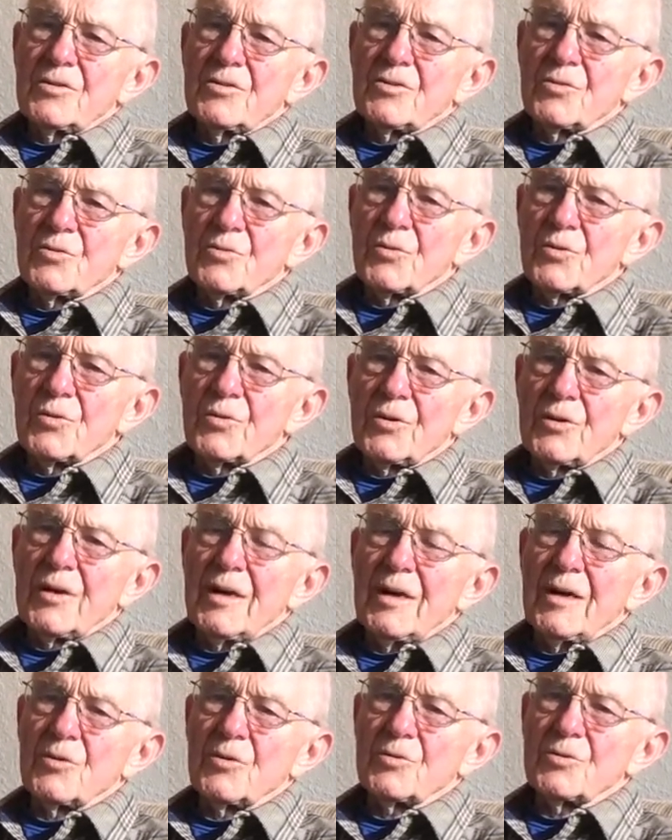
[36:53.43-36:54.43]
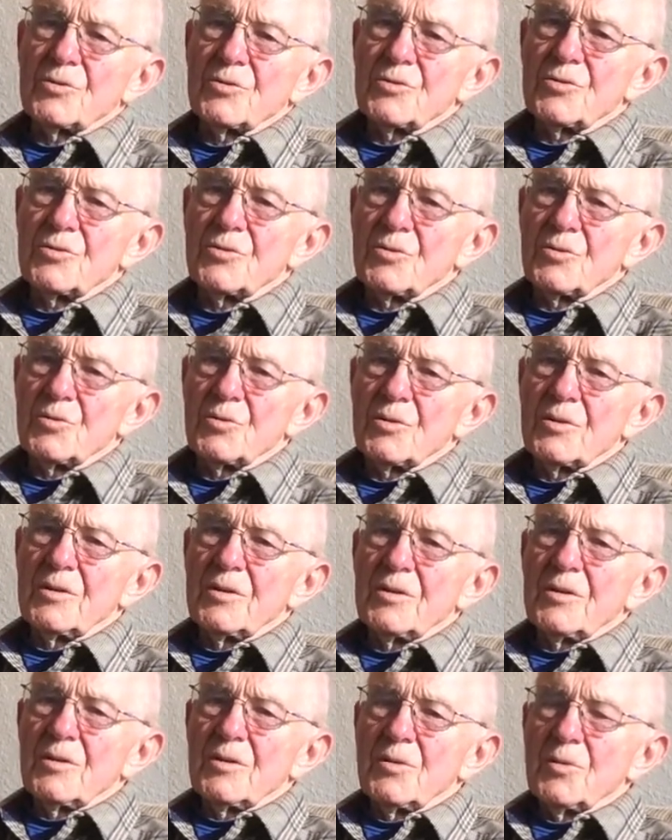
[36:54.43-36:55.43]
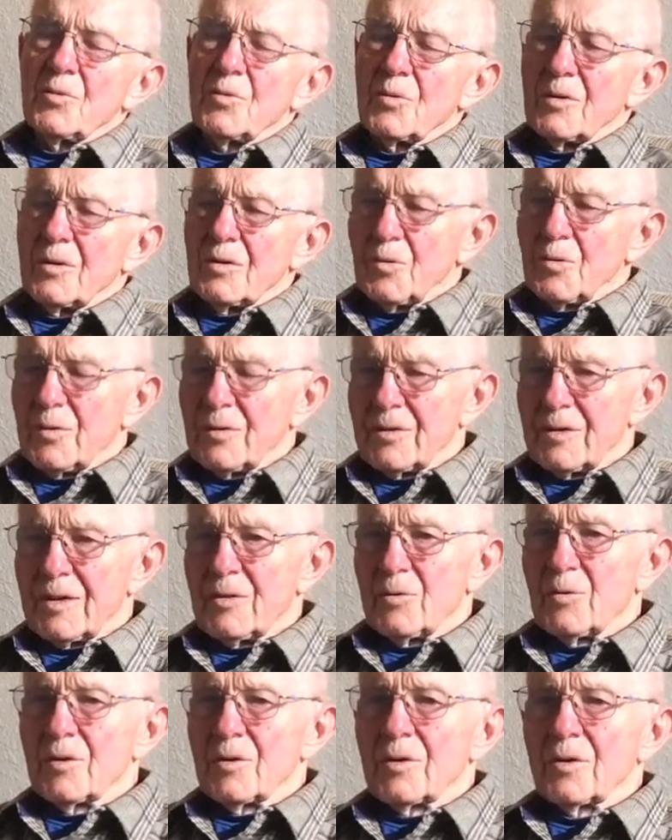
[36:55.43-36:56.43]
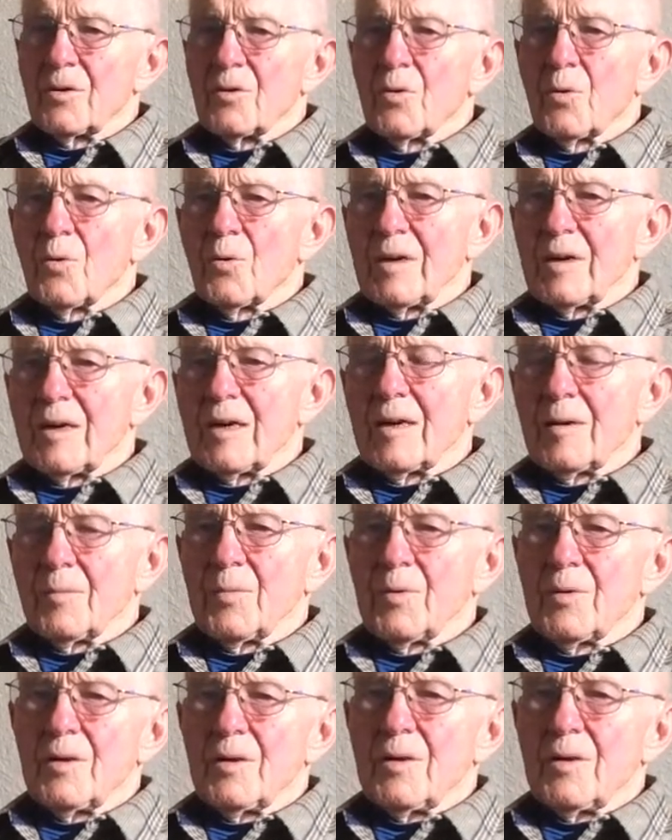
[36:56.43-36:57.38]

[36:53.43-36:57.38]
to learn how to do when they were growing up.